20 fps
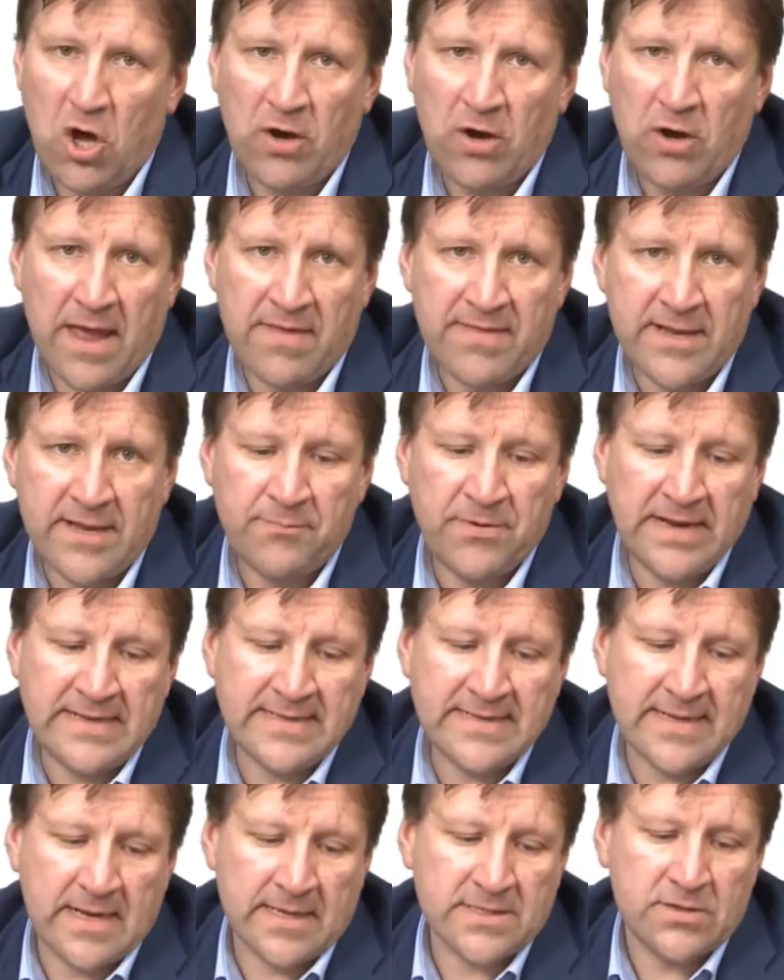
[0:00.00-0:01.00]
Okay, this
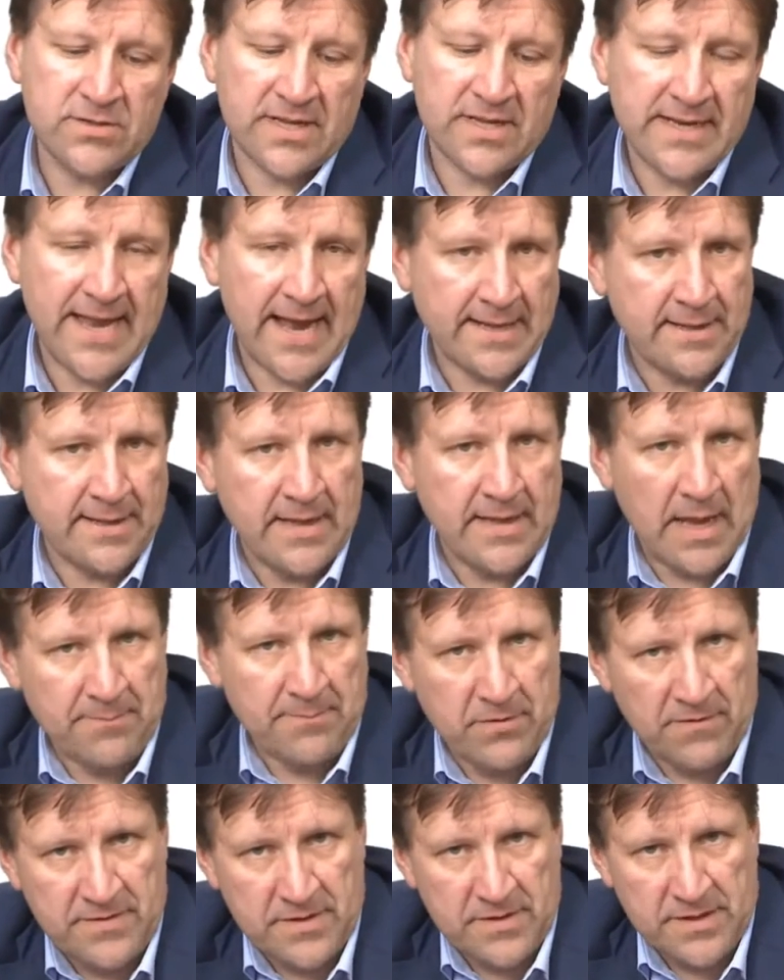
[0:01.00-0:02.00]
brings us to the next
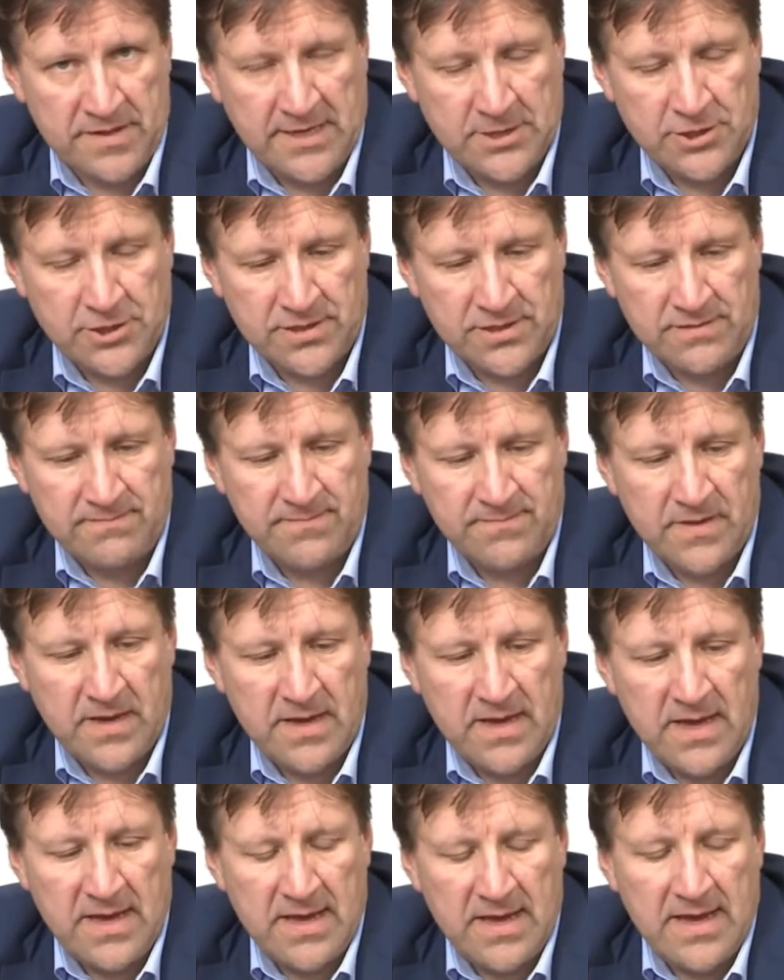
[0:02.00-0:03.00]
step of this session,
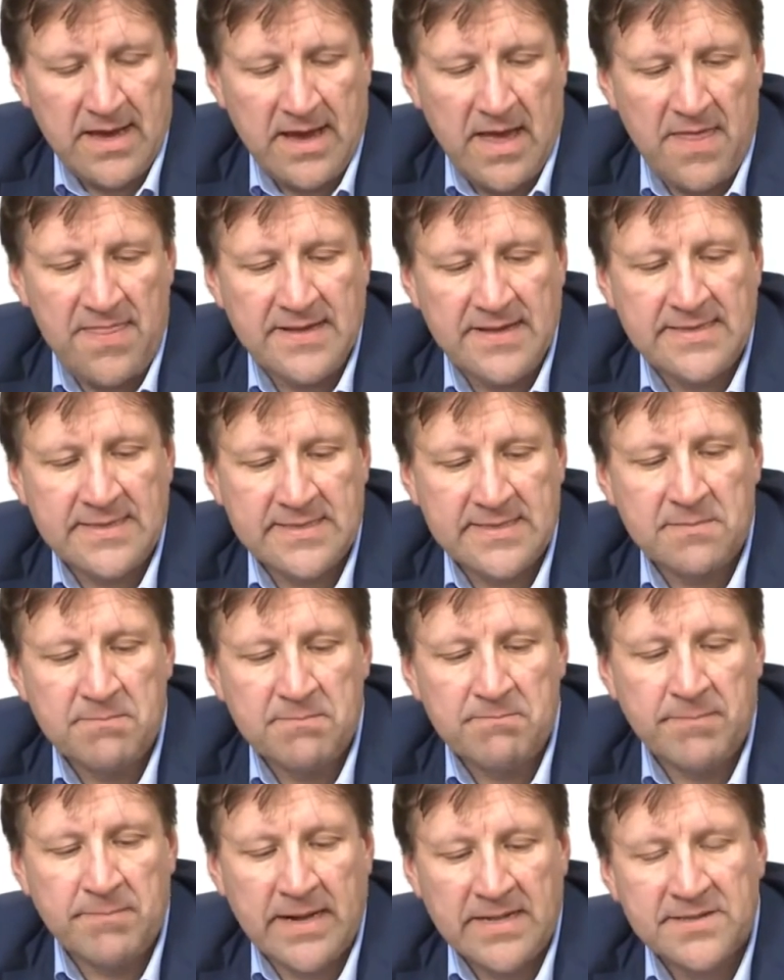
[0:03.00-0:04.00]
and this
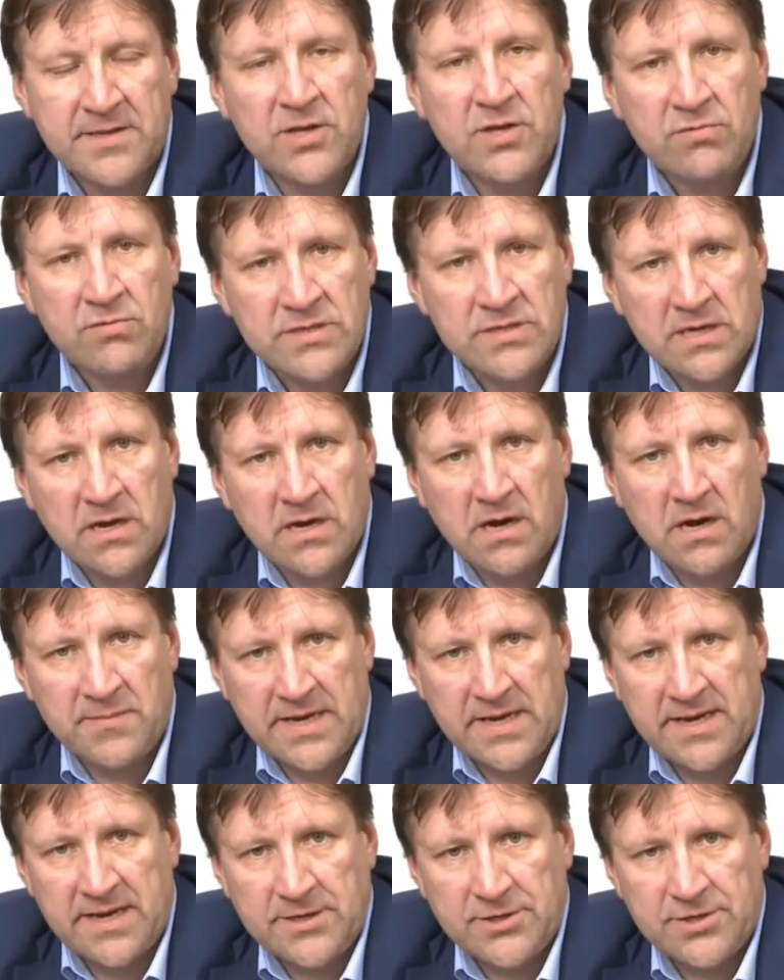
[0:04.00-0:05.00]
is multi-user
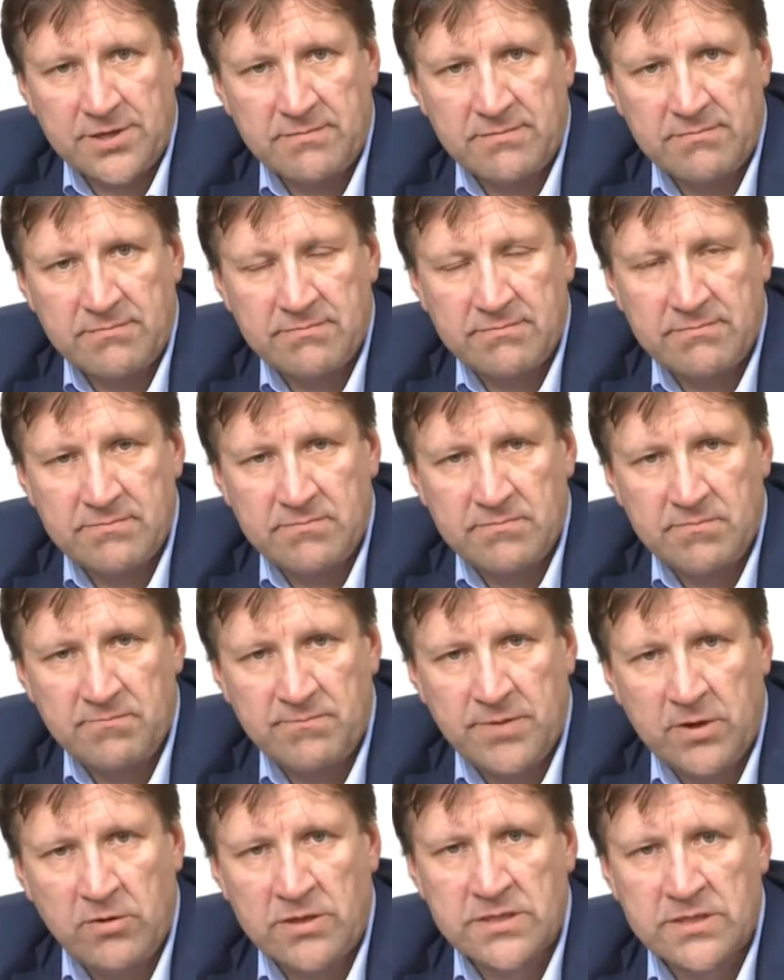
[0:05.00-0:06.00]
communication.
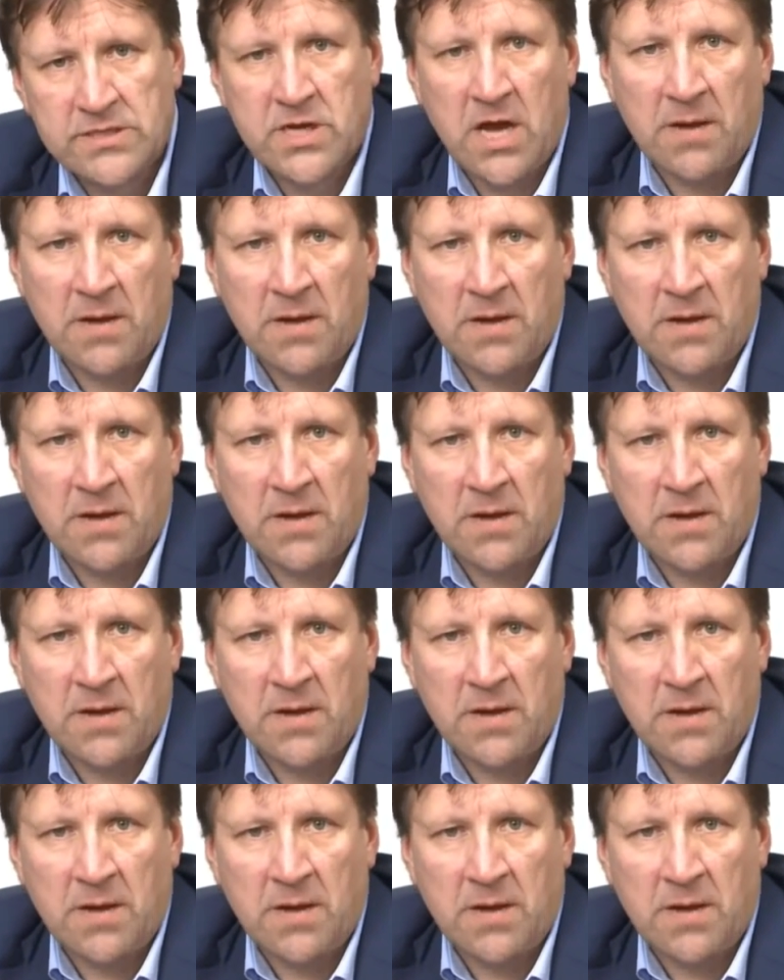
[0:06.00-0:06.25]
Because